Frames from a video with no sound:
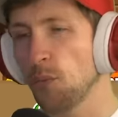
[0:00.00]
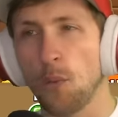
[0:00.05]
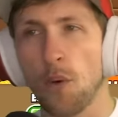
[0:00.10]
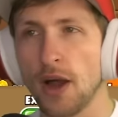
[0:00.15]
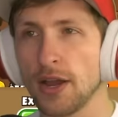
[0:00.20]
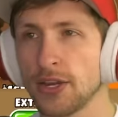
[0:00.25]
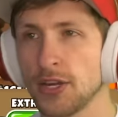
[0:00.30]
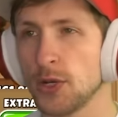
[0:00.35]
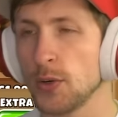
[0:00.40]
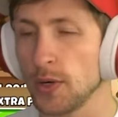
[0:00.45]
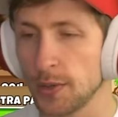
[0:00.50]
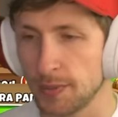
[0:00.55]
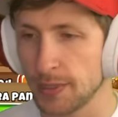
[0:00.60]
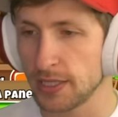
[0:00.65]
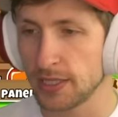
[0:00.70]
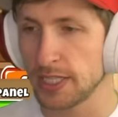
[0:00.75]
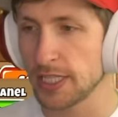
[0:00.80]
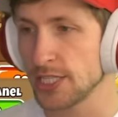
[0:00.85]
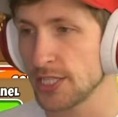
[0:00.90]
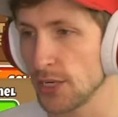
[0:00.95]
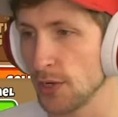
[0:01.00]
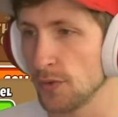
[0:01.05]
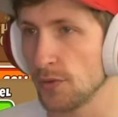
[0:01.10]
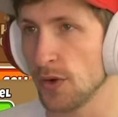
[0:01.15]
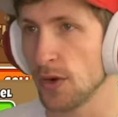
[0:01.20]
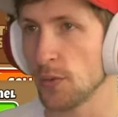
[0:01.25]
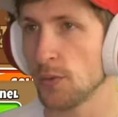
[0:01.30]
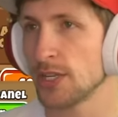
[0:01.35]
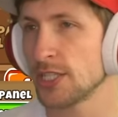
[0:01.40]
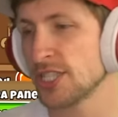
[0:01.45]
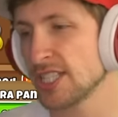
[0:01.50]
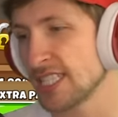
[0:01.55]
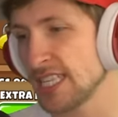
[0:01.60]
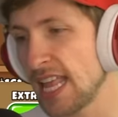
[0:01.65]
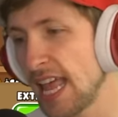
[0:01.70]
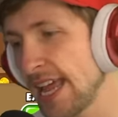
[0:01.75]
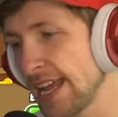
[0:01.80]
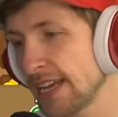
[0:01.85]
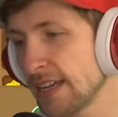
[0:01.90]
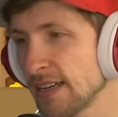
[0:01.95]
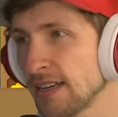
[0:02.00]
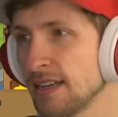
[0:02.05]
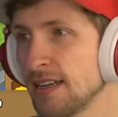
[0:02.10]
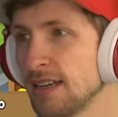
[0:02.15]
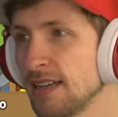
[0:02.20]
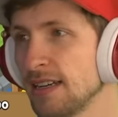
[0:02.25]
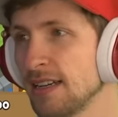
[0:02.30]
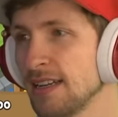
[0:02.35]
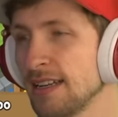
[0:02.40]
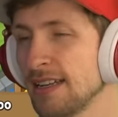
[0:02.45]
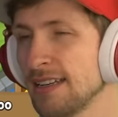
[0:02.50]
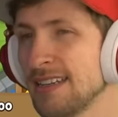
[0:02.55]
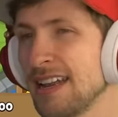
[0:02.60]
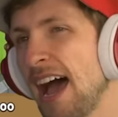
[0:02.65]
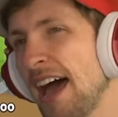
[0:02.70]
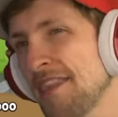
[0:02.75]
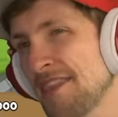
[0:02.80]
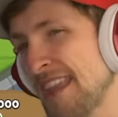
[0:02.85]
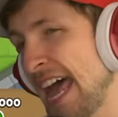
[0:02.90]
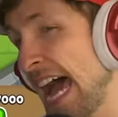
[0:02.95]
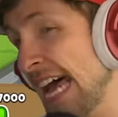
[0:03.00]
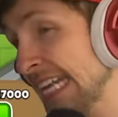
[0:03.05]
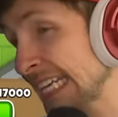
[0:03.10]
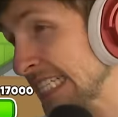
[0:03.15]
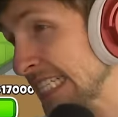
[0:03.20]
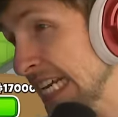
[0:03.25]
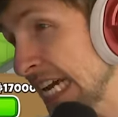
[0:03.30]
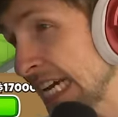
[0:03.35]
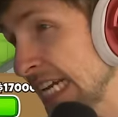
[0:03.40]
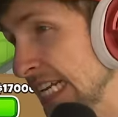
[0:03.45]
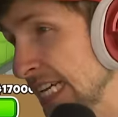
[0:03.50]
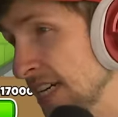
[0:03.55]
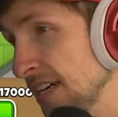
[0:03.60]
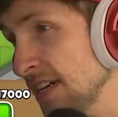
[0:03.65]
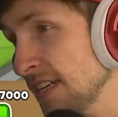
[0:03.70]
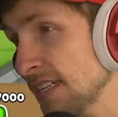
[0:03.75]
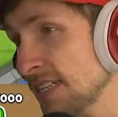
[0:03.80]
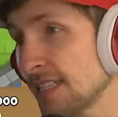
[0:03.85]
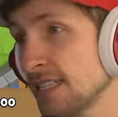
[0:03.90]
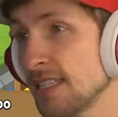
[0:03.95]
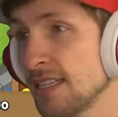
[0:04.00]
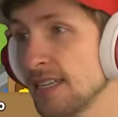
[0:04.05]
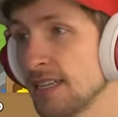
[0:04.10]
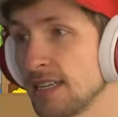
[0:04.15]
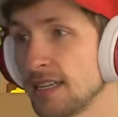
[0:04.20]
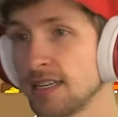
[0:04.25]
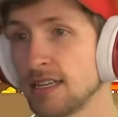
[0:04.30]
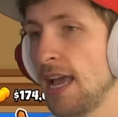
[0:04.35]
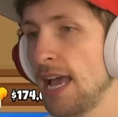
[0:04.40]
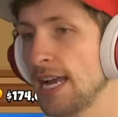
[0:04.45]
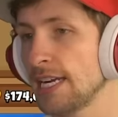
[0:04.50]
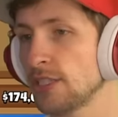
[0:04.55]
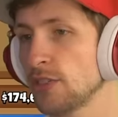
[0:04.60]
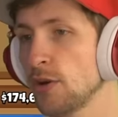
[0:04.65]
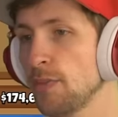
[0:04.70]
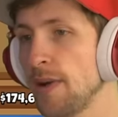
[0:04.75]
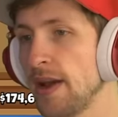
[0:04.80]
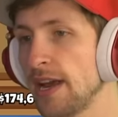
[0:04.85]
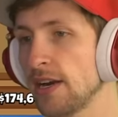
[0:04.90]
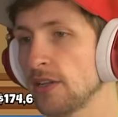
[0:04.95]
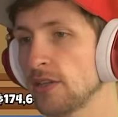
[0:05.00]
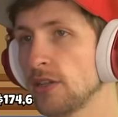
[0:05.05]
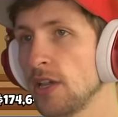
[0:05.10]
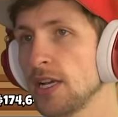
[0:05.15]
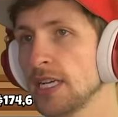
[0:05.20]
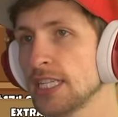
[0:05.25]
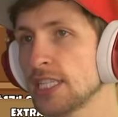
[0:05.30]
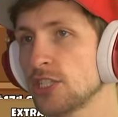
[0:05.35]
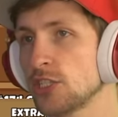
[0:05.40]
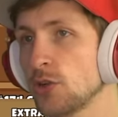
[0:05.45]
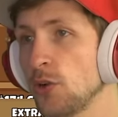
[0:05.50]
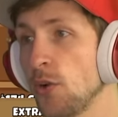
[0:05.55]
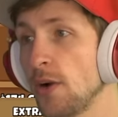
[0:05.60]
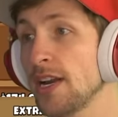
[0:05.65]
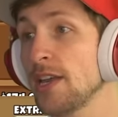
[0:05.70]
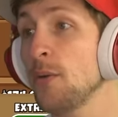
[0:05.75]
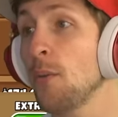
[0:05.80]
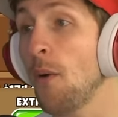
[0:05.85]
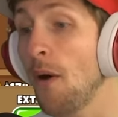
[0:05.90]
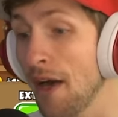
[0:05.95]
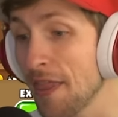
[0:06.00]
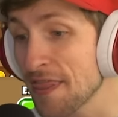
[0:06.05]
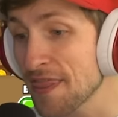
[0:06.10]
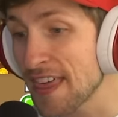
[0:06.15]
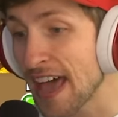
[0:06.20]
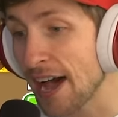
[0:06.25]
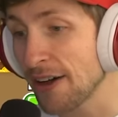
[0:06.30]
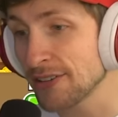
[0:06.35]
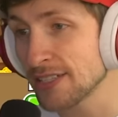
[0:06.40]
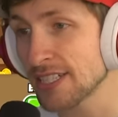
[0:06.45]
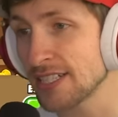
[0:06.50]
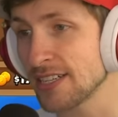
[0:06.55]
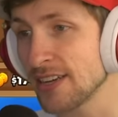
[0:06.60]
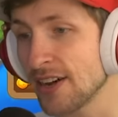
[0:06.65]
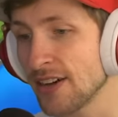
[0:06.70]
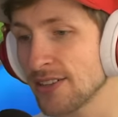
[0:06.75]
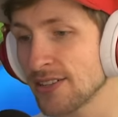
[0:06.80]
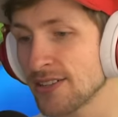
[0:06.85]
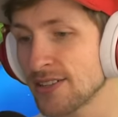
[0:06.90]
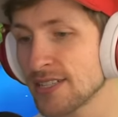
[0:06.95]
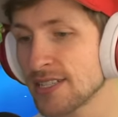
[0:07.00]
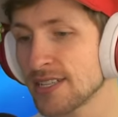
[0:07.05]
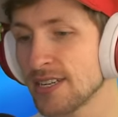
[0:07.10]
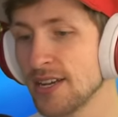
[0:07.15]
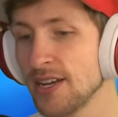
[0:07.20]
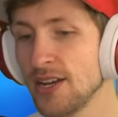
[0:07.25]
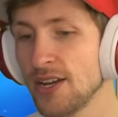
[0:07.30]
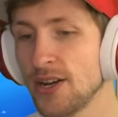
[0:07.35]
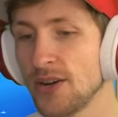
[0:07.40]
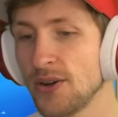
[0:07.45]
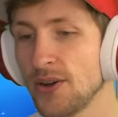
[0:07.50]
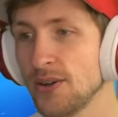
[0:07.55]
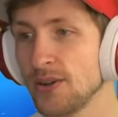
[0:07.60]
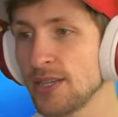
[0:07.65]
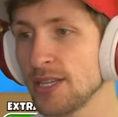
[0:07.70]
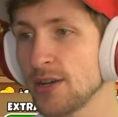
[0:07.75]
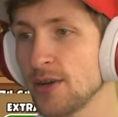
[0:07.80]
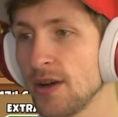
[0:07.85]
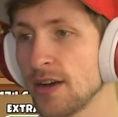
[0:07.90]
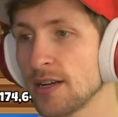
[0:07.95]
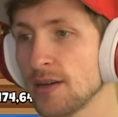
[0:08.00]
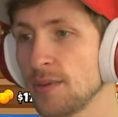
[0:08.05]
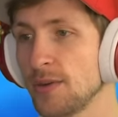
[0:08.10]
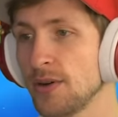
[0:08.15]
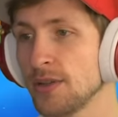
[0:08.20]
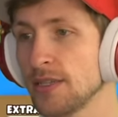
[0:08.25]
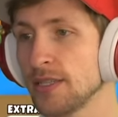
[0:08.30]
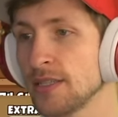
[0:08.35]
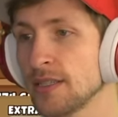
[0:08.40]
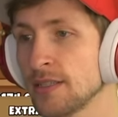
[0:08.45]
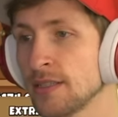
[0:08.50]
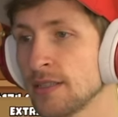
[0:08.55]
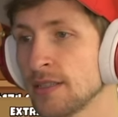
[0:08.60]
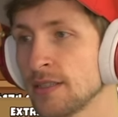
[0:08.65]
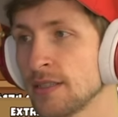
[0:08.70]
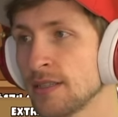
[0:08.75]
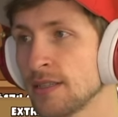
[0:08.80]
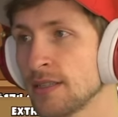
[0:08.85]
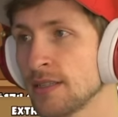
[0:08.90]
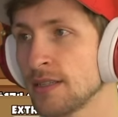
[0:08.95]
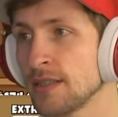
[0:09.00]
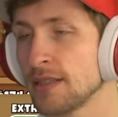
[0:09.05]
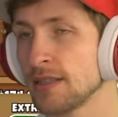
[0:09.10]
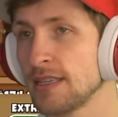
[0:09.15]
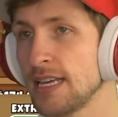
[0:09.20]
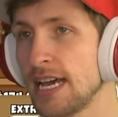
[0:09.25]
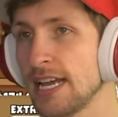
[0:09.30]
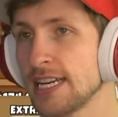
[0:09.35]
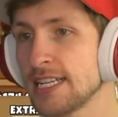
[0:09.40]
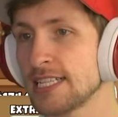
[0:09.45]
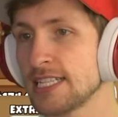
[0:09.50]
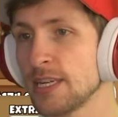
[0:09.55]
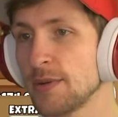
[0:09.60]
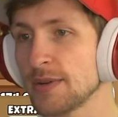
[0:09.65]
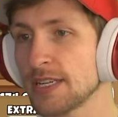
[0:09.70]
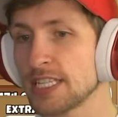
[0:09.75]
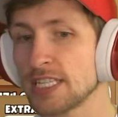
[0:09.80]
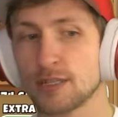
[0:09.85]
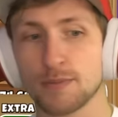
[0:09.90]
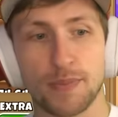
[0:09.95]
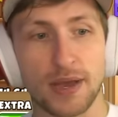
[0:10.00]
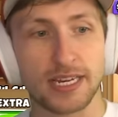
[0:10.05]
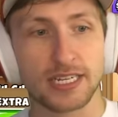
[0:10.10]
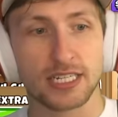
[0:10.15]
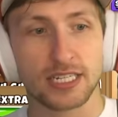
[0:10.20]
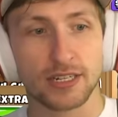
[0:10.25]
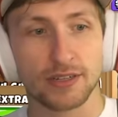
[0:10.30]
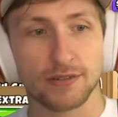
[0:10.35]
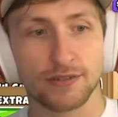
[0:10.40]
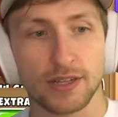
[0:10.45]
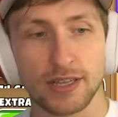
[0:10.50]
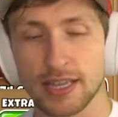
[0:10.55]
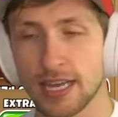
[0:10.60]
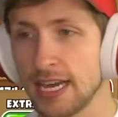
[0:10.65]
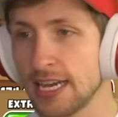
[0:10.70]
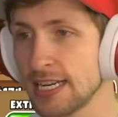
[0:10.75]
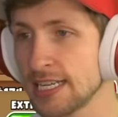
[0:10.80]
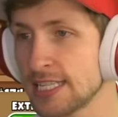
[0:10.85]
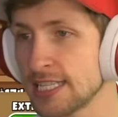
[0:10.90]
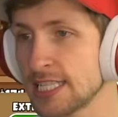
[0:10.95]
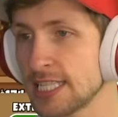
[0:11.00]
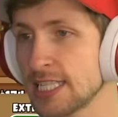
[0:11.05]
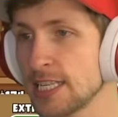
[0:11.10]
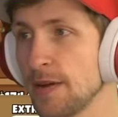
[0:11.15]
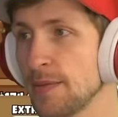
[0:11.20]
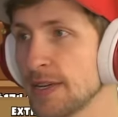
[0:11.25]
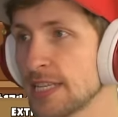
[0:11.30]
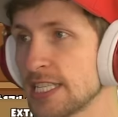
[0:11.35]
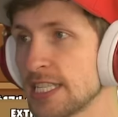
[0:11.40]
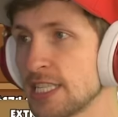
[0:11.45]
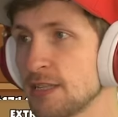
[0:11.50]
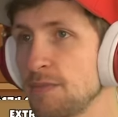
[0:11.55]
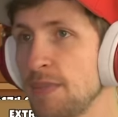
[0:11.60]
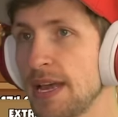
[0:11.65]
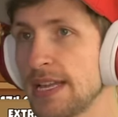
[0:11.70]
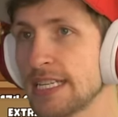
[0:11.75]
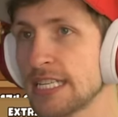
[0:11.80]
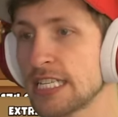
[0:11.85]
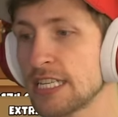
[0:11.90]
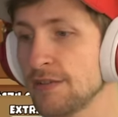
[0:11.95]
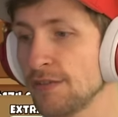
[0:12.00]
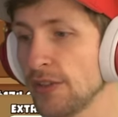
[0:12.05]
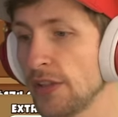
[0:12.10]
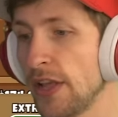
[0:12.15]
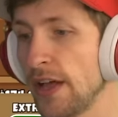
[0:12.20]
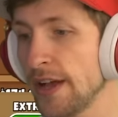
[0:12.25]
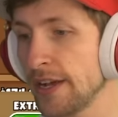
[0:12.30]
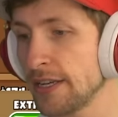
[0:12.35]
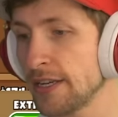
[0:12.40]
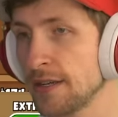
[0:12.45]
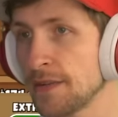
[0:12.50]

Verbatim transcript: one new ability so far, which is like not that exciting, honestly. Extra panel luck is $21,000. Holy guacamole. That is some expensive, that is some expensive luck.